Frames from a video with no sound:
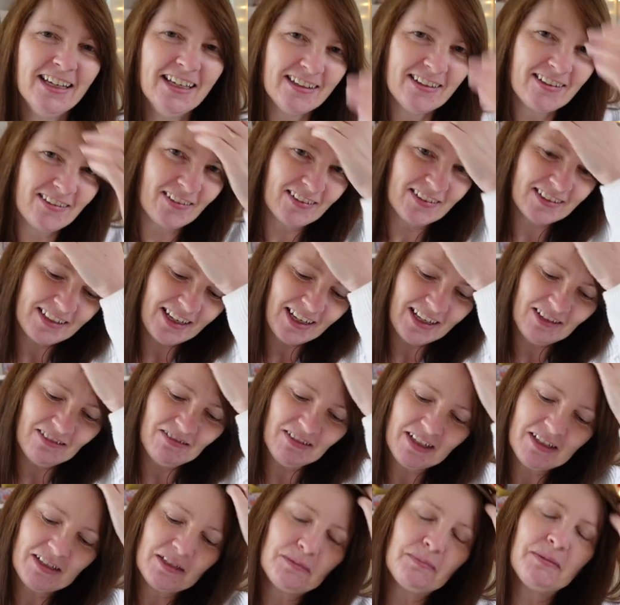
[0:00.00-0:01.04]
So I was kind of
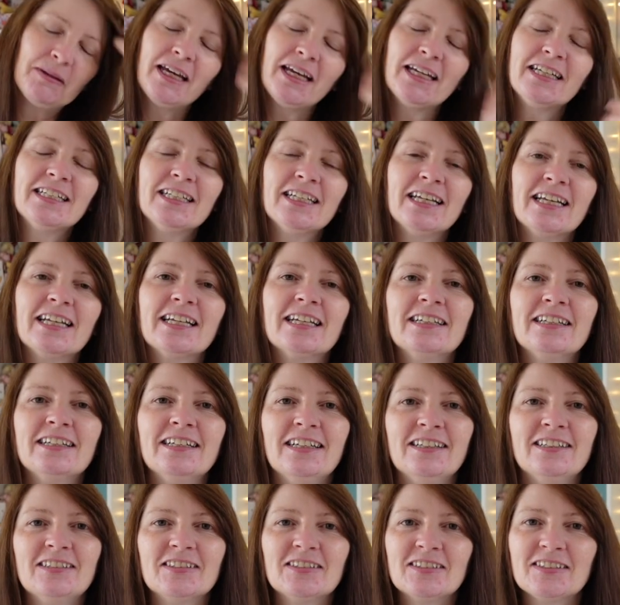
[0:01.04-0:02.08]

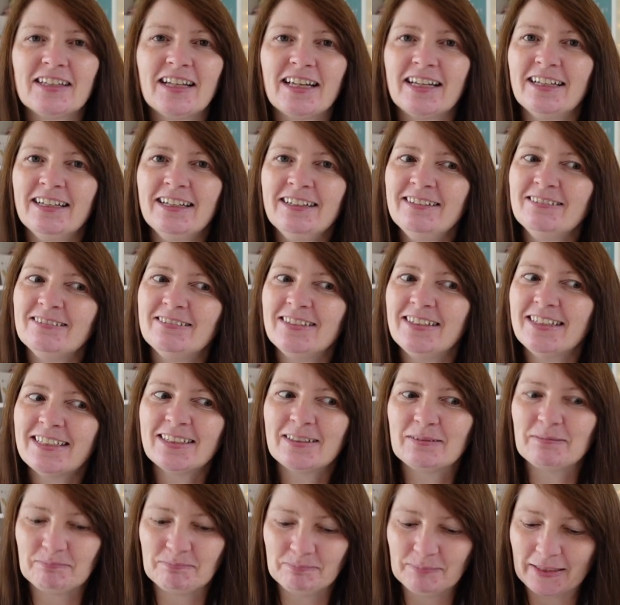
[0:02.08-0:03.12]
explaining, and she was like, oh, well, I
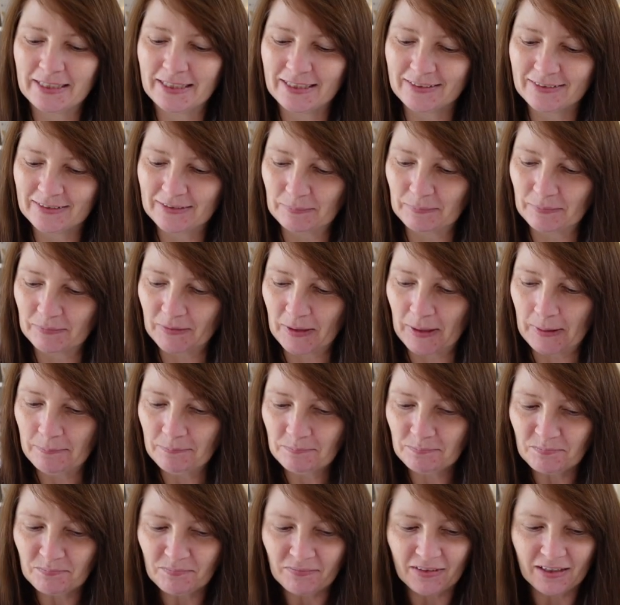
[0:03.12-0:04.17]
could make you some of them.